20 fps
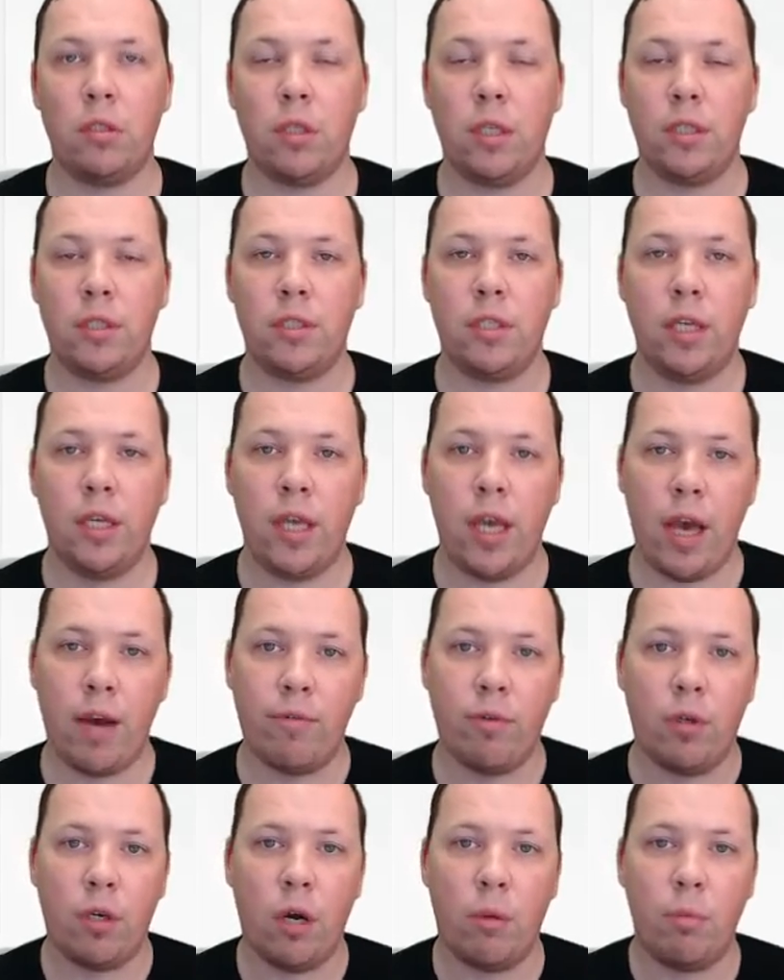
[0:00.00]
So let's say you
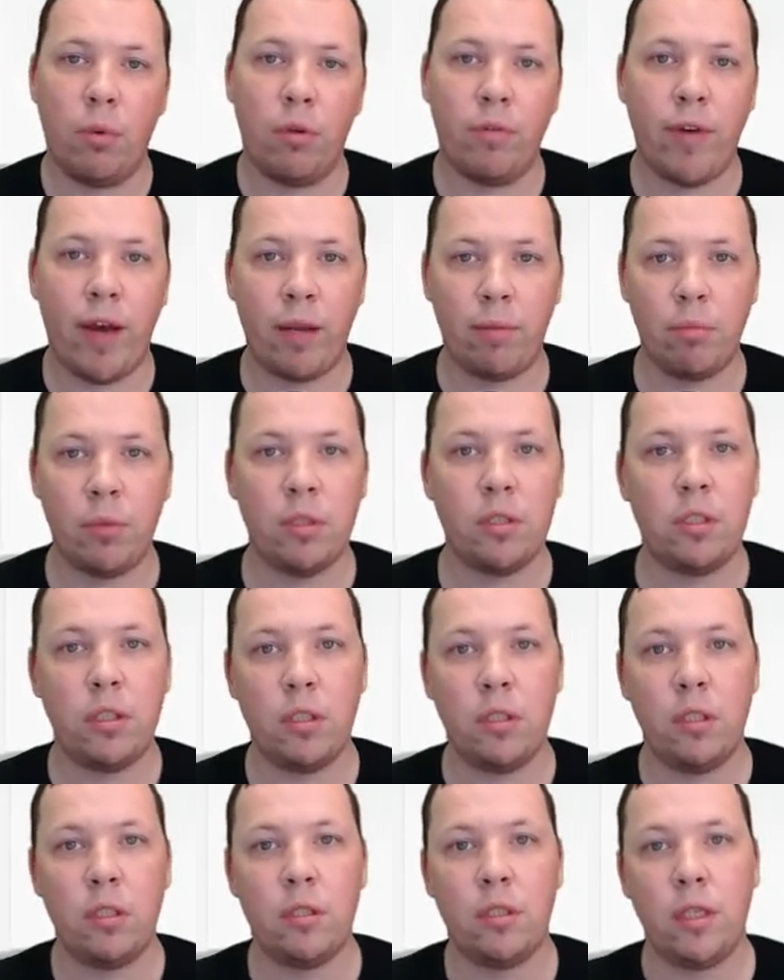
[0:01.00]
have a couple of admins
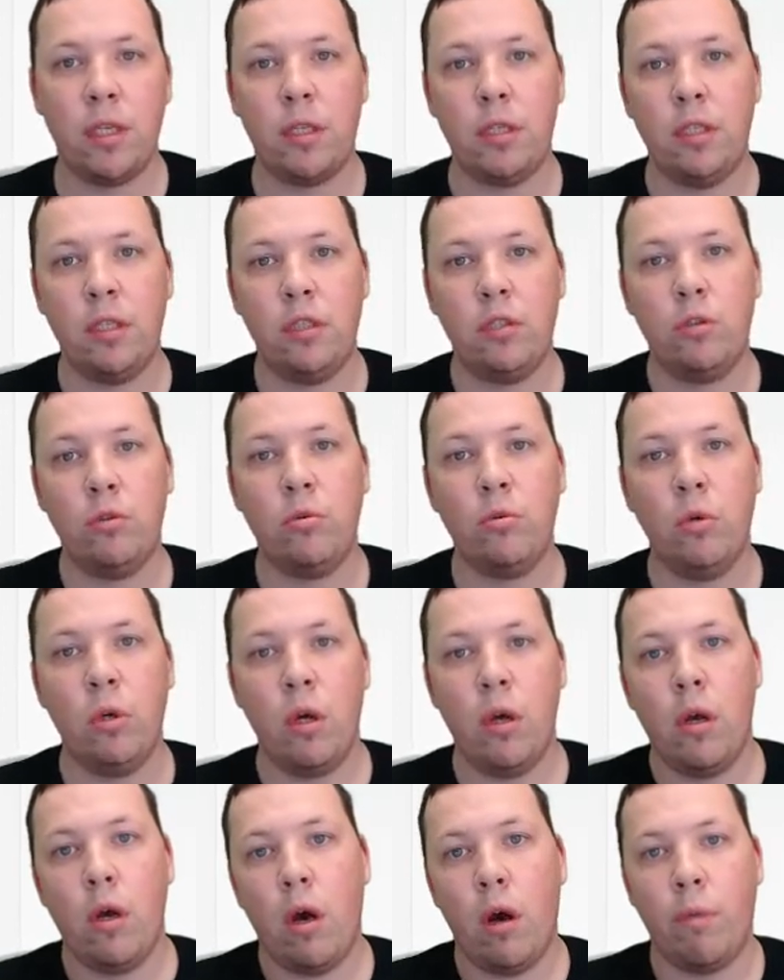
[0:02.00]
in here that need to
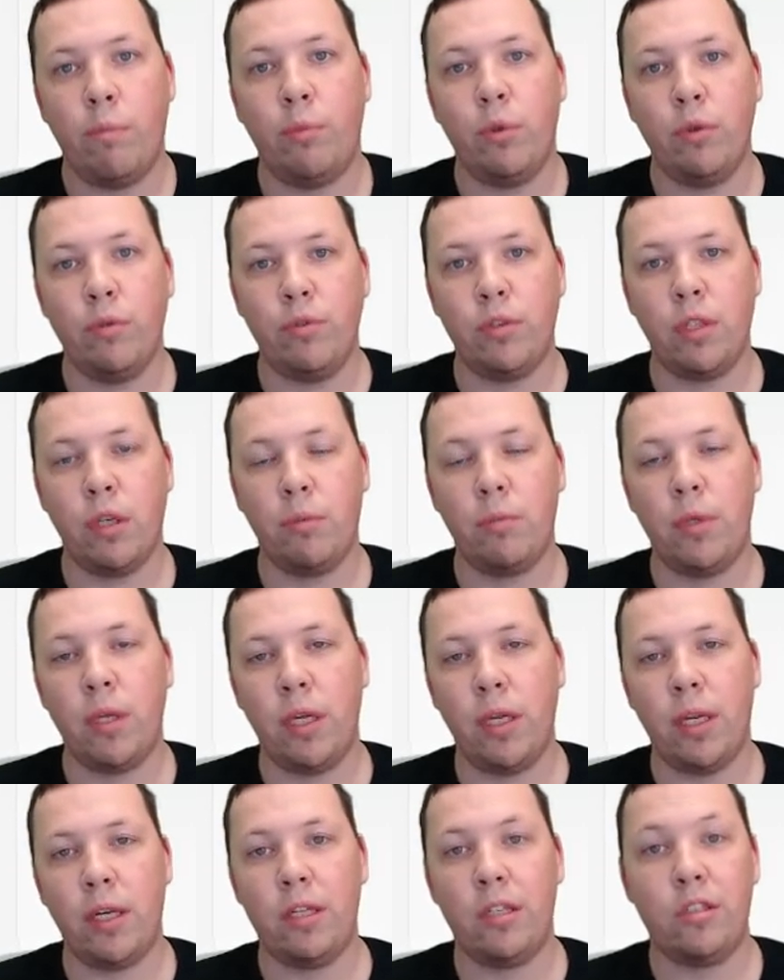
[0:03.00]
approve
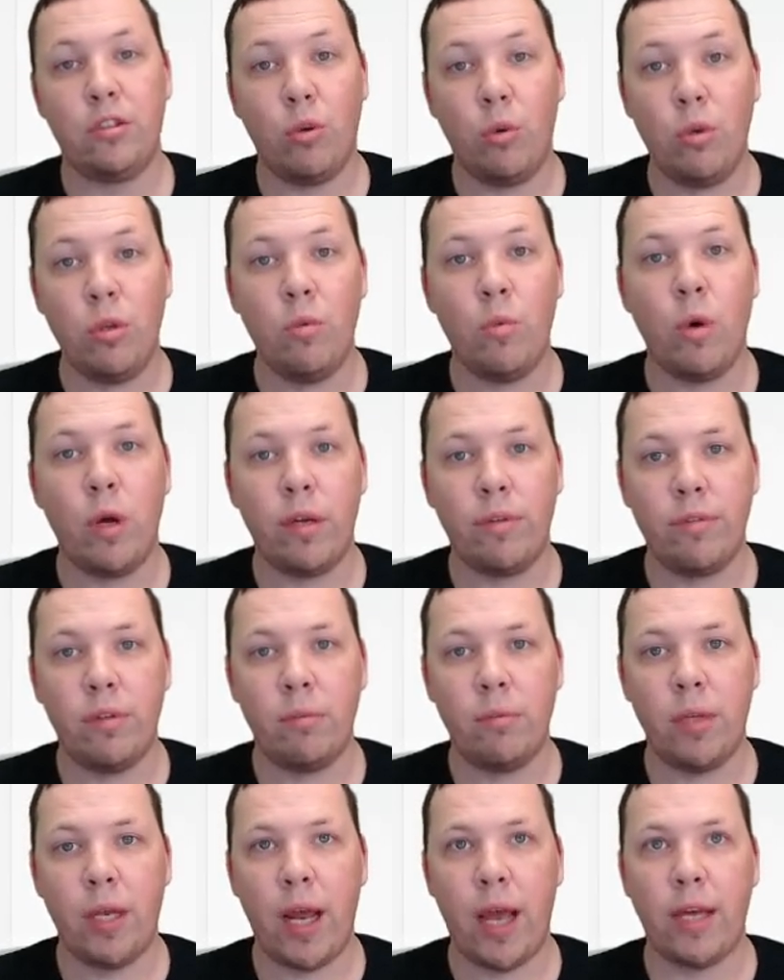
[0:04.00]
something and it's only one of
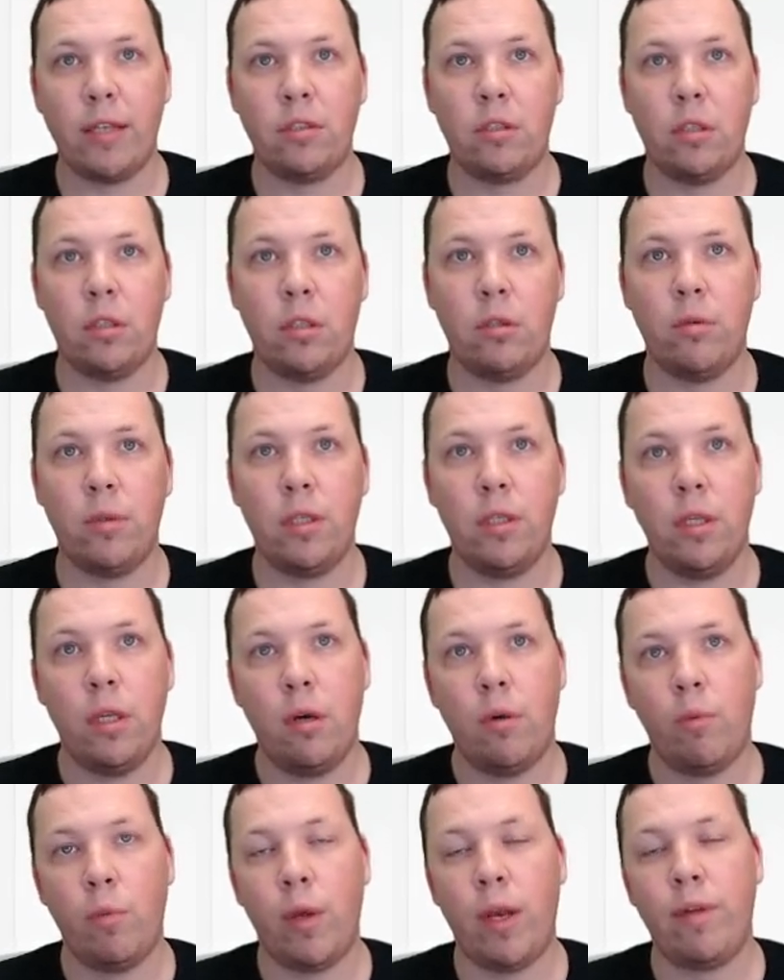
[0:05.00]
them that has to do it,
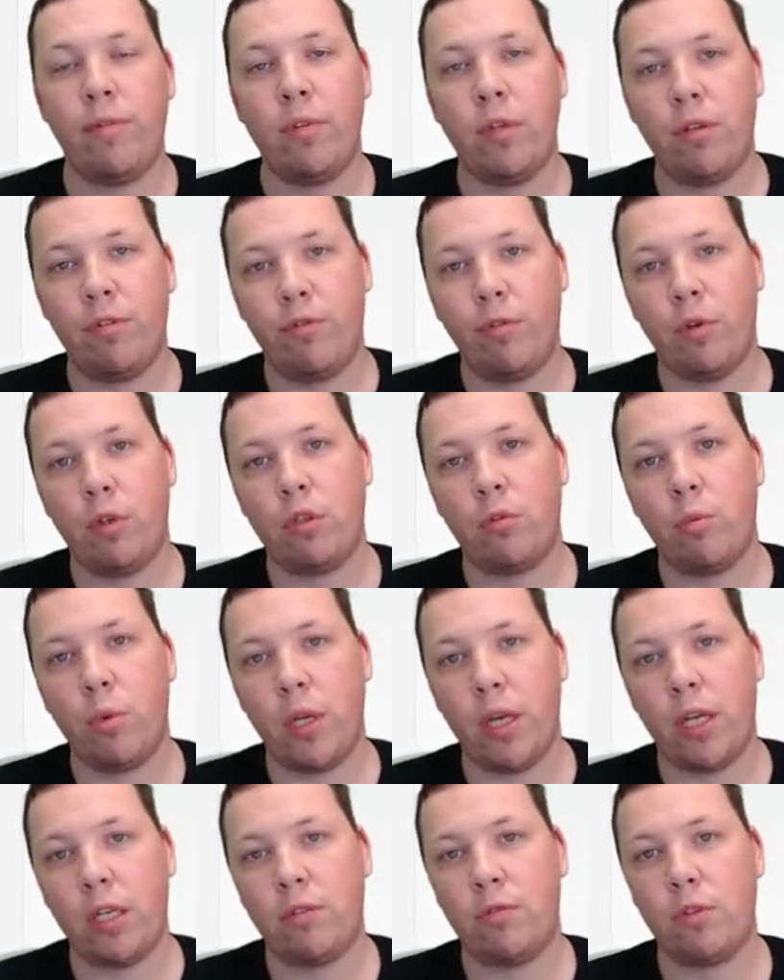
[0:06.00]
whenever the first
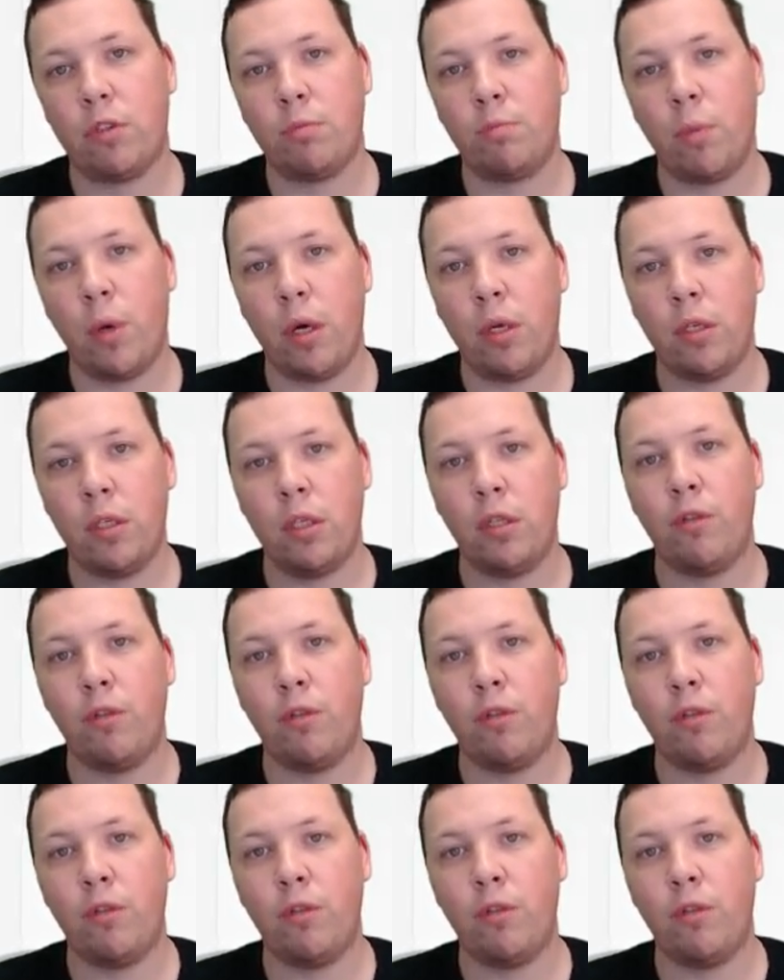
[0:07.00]
one has responded, the